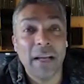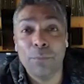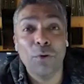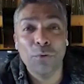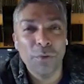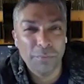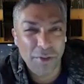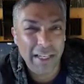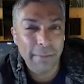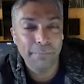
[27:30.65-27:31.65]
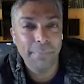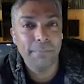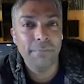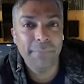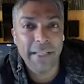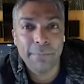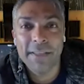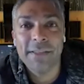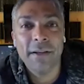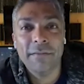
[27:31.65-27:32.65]
I'm not going to really beat
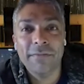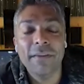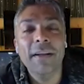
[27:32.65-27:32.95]
myself